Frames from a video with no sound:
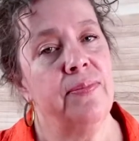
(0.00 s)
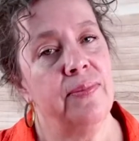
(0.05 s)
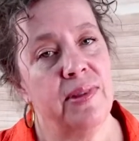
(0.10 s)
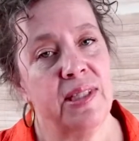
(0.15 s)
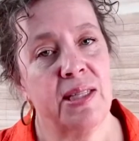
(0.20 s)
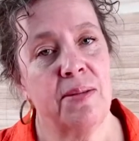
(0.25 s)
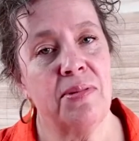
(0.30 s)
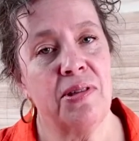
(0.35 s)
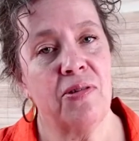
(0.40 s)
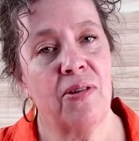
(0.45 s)

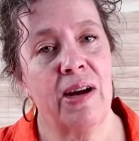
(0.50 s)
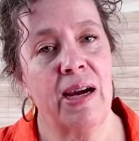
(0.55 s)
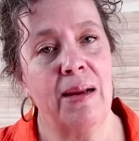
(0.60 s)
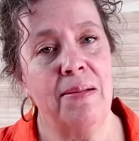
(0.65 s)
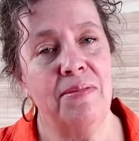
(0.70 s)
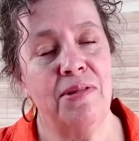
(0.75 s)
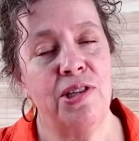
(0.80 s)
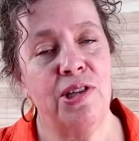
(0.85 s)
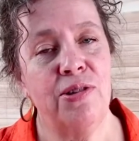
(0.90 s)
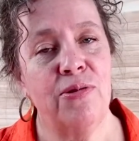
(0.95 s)

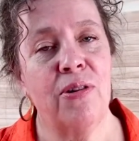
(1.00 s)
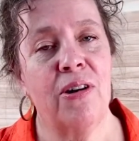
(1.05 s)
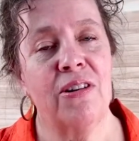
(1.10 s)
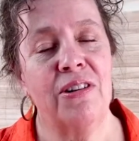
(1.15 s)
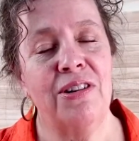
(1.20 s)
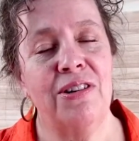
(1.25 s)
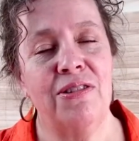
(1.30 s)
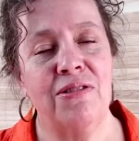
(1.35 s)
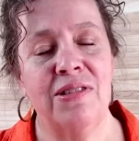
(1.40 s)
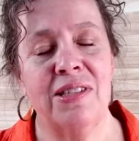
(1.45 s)
subscribe to our
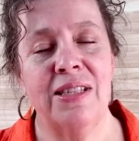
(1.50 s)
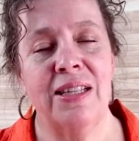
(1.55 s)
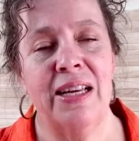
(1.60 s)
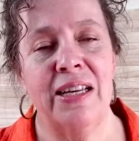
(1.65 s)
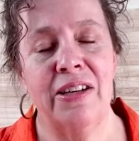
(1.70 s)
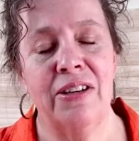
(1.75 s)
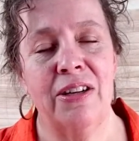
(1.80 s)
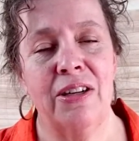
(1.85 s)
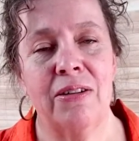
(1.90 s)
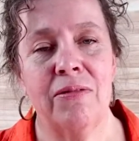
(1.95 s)

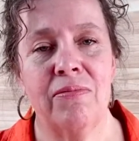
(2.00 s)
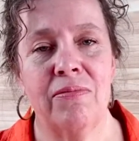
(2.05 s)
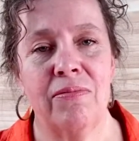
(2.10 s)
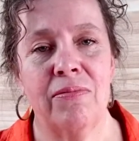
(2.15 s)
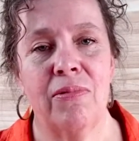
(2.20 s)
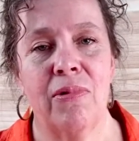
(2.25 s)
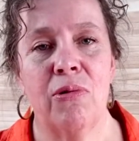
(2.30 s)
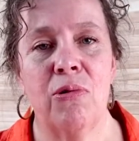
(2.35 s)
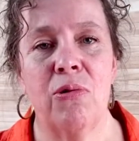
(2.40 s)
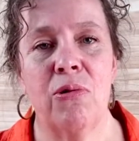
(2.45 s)
newsletter
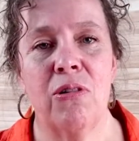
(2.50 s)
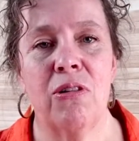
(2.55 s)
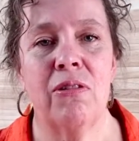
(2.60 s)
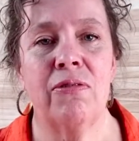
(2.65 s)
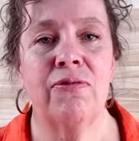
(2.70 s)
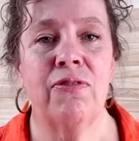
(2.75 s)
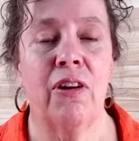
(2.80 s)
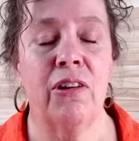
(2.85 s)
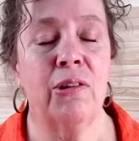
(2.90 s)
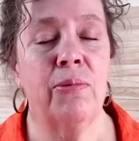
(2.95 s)
or
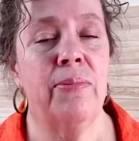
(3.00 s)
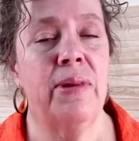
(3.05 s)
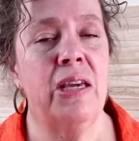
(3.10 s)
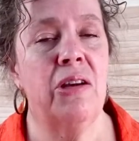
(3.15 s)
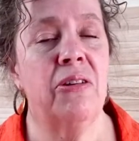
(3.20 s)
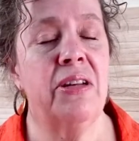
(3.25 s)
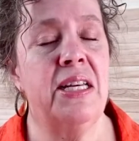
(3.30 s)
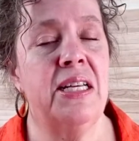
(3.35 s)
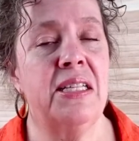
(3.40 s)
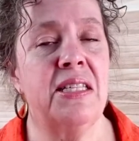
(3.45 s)
follow me
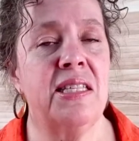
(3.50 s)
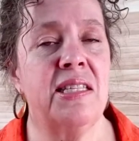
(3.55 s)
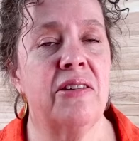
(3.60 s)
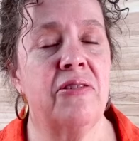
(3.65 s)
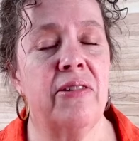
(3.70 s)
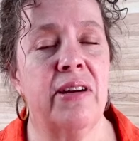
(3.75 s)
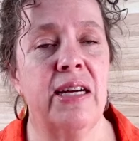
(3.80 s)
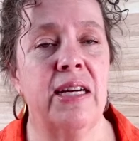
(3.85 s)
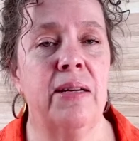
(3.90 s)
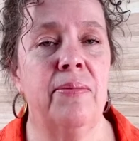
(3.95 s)
on
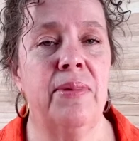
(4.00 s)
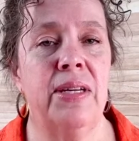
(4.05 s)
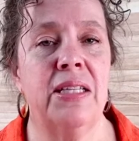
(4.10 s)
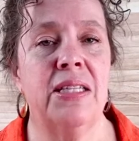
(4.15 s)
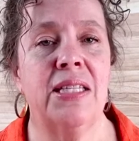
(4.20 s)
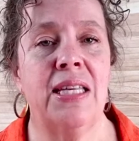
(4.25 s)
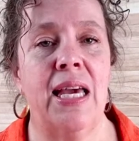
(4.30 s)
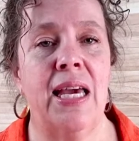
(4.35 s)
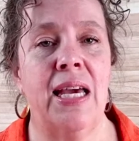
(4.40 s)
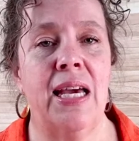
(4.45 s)
Instagram.
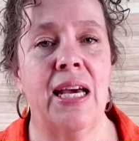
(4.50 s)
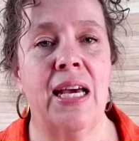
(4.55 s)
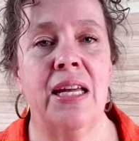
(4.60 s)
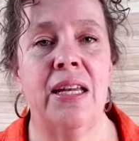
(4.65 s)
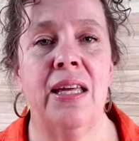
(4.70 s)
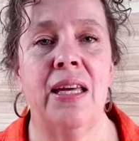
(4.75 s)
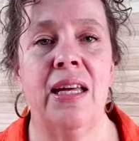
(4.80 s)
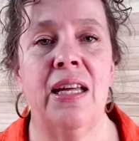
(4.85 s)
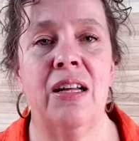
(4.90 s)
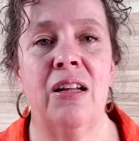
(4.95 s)
It's at
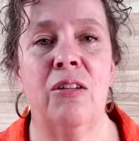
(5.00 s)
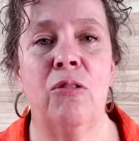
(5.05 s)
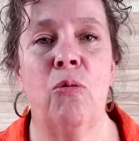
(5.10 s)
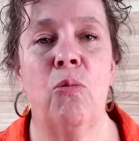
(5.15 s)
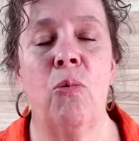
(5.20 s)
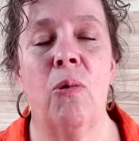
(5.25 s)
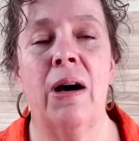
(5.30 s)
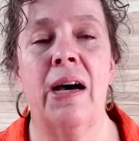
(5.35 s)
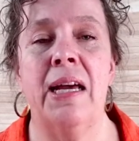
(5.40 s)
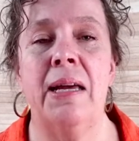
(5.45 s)

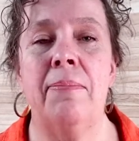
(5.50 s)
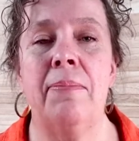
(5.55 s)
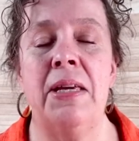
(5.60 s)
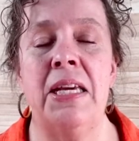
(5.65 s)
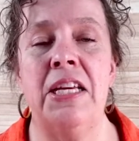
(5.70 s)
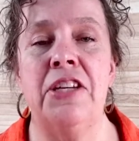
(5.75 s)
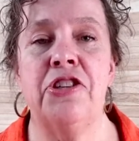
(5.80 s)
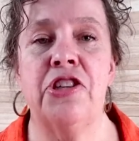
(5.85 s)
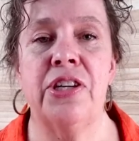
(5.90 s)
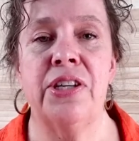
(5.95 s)

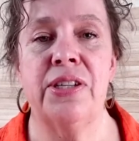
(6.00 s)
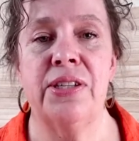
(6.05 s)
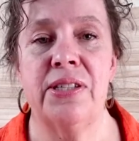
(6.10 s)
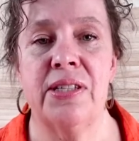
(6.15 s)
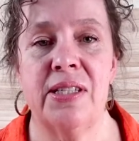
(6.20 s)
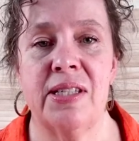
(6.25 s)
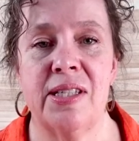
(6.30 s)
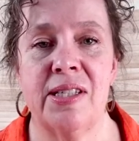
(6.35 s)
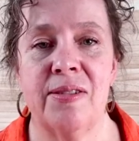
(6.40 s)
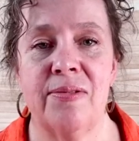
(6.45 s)

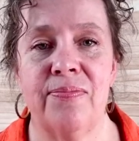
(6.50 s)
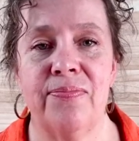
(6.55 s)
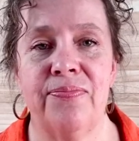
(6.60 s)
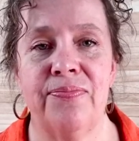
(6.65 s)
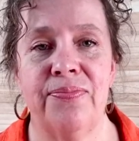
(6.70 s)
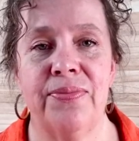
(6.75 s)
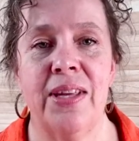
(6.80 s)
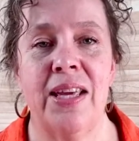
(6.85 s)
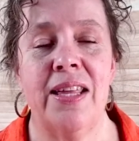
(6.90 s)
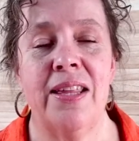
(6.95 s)
LYPeaches.
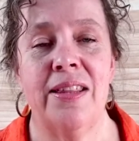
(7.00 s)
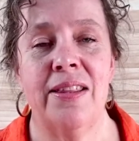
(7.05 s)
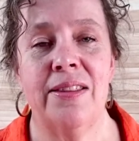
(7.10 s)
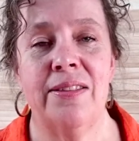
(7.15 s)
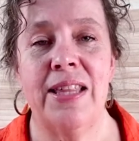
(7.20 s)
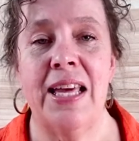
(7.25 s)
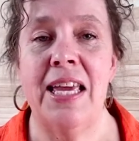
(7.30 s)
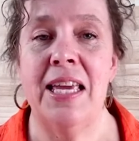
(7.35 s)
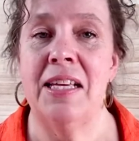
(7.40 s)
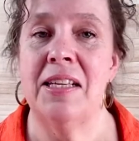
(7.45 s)

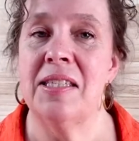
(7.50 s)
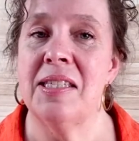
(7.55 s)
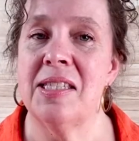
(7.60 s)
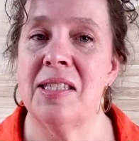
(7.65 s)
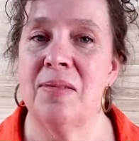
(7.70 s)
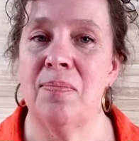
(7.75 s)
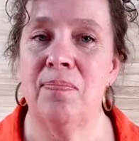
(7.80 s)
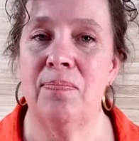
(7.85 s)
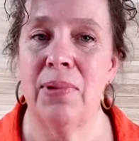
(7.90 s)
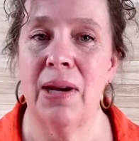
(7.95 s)

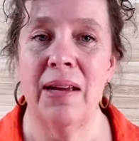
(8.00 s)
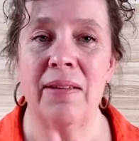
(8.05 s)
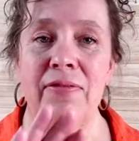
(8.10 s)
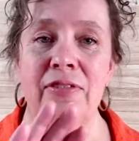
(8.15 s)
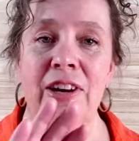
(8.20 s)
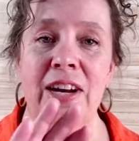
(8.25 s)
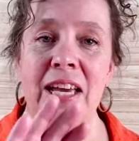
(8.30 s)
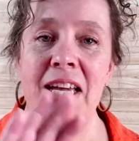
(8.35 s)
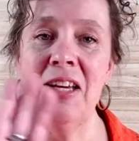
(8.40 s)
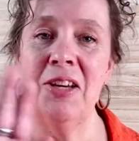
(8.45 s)
Thanks. Bye for
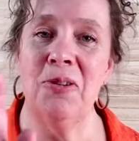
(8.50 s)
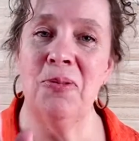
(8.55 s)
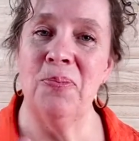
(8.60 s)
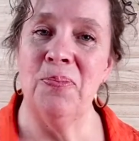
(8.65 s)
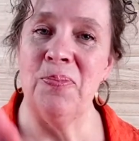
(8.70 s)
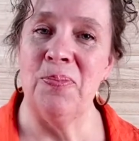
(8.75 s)
now.